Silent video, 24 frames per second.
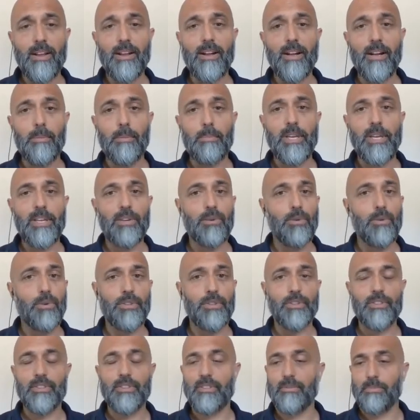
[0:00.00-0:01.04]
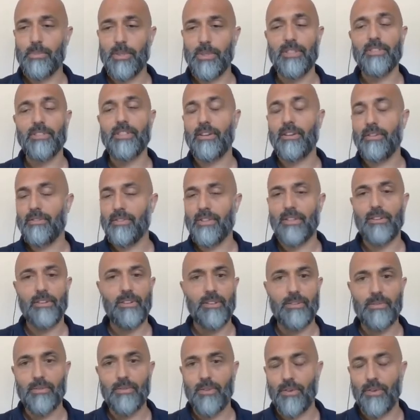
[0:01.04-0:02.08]
in order to, because there are
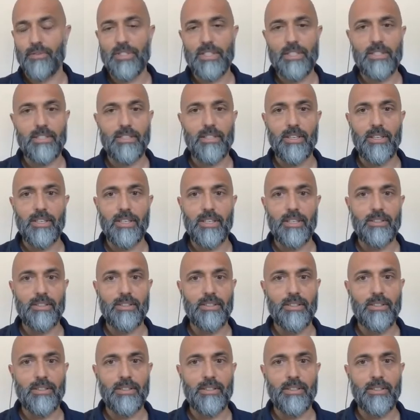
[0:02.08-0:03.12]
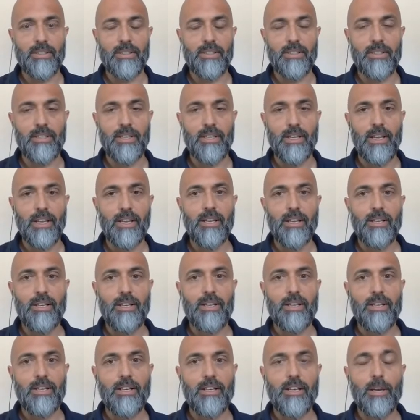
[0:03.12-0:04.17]
obviously studies that
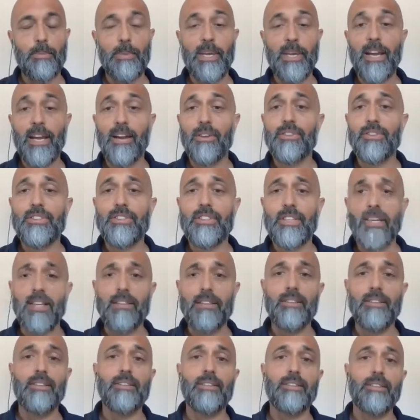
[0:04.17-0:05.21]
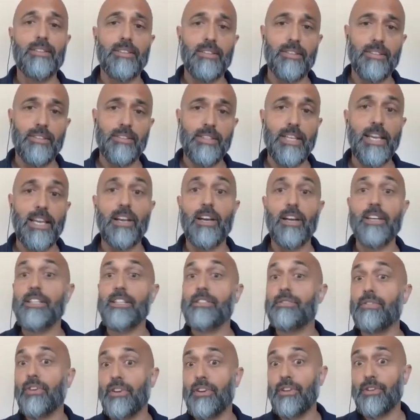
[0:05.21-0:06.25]
are coming out that say that daylight is a
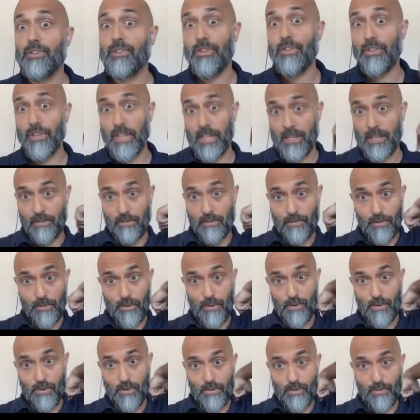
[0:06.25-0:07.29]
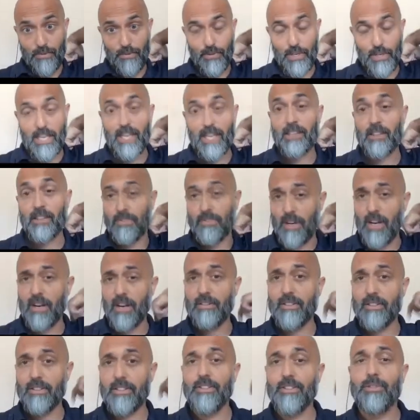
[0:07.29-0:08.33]
very good thing for killing the
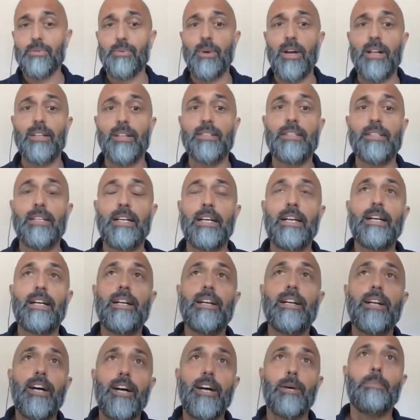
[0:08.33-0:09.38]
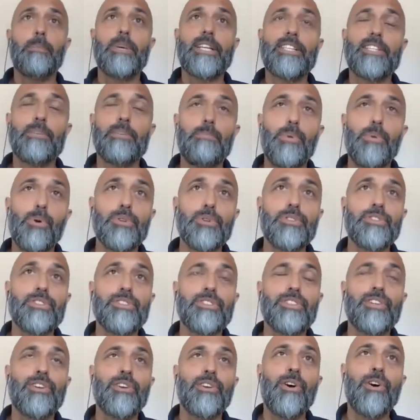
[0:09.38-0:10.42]
virus as well. It's important to
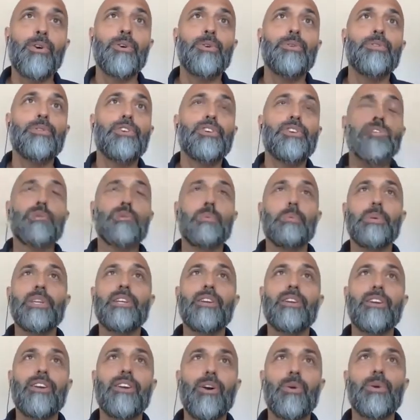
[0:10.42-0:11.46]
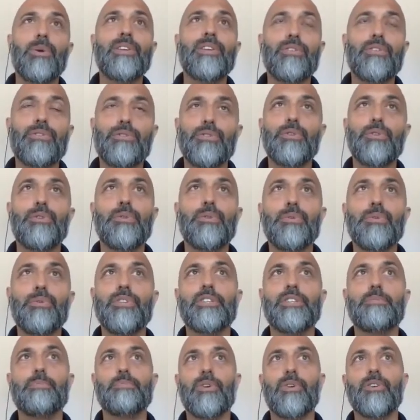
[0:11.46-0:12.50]
note that as we've been going through this
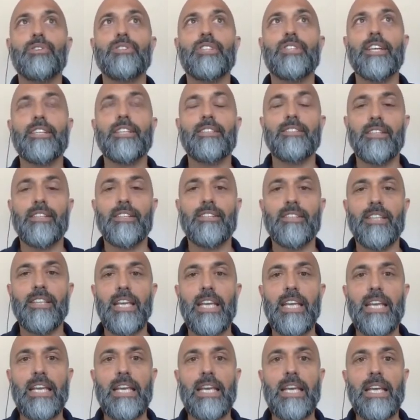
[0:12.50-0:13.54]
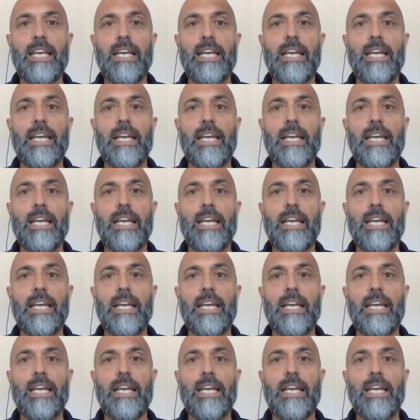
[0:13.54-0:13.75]
process and this thinking,